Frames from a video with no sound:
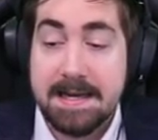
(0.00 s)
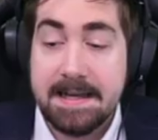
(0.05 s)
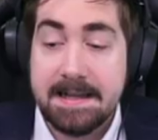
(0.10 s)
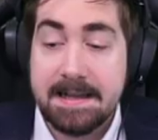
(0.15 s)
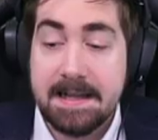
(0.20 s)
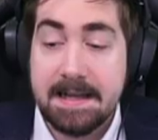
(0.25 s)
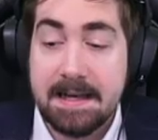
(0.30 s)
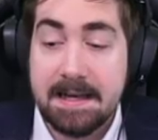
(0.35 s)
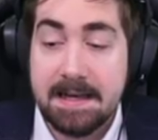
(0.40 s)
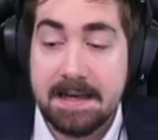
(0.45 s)

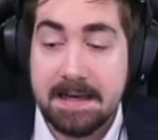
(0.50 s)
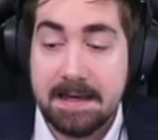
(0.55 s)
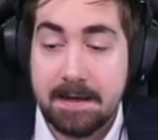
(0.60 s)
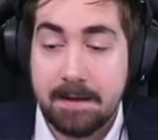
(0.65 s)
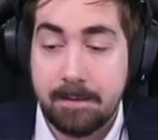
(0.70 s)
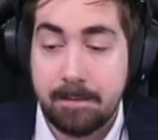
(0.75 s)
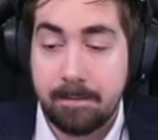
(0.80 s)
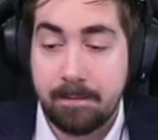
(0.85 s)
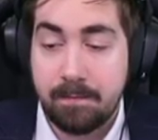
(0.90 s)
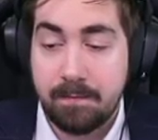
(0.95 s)

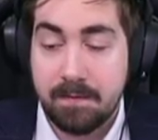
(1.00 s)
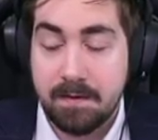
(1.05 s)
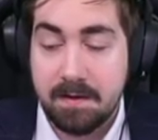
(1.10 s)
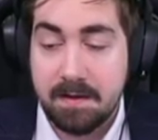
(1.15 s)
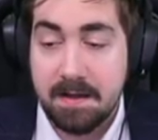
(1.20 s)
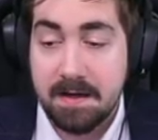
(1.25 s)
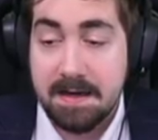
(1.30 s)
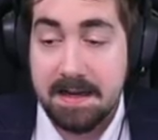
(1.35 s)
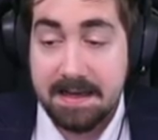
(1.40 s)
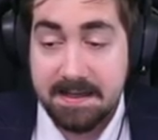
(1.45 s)
The
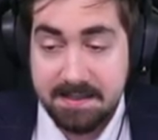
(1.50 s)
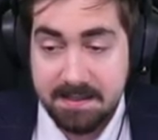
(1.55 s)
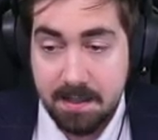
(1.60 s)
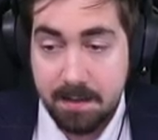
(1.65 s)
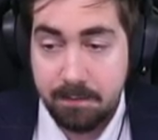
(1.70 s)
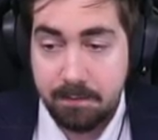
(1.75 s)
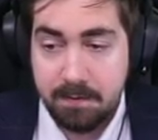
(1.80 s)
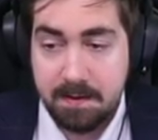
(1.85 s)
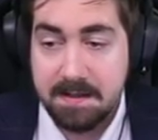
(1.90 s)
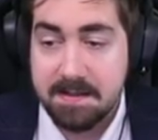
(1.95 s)
next
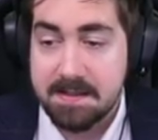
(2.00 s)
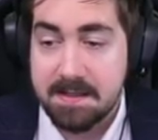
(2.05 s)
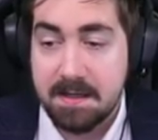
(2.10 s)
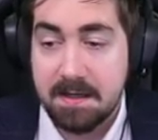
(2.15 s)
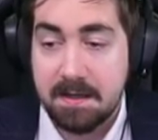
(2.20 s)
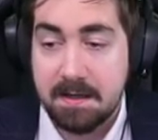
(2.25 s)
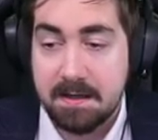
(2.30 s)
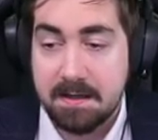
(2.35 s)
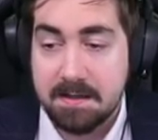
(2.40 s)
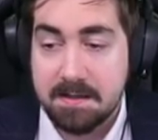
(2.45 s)
up that's
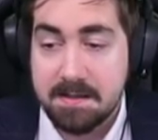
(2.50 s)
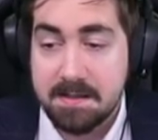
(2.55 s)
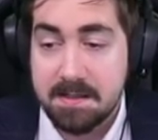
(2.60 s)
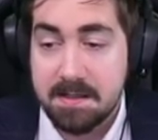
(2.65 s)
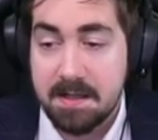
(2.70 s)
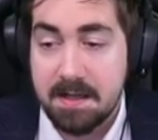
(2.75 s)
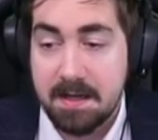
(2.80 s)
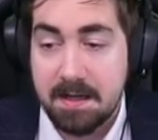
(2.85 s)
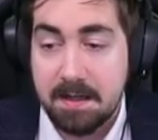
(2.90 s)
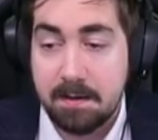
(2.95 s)
like
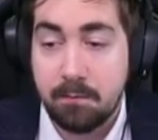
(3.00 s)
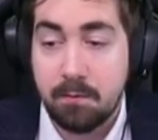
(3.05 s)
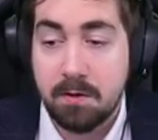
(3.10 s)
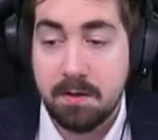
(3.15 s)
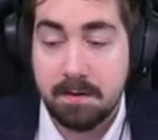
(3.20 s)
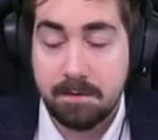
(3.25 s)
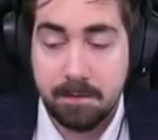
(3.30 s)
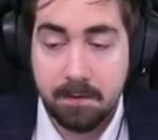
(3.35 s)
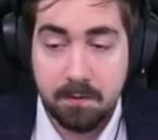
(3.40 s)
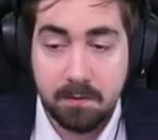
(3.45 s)
slightly more
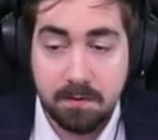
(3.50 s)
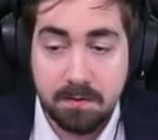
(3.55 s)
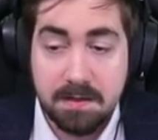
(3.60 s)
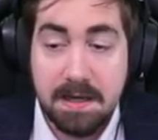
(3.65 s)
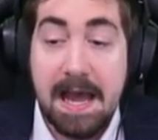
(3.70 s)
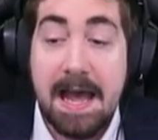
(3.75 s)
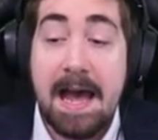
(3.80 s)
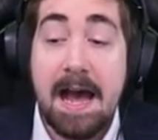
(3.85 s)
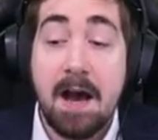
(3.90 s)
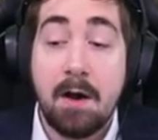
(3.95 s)
difficult.
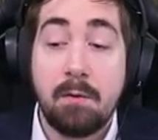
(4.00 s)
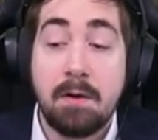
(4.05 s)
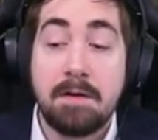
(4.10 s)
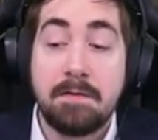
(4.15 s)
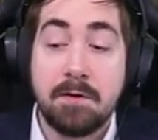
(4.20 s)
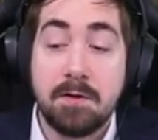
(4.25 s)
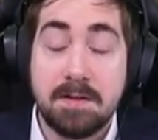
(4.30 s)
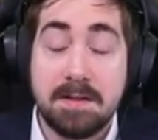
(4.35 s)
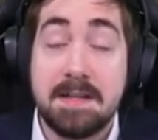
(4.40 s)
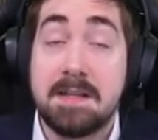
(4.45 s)

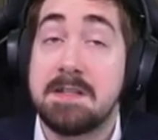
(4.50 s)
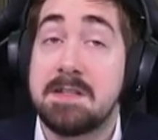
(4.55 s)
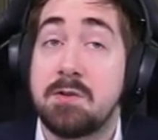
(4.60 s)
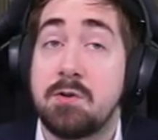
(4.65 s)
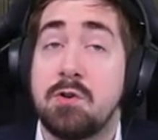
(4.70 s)
However, these are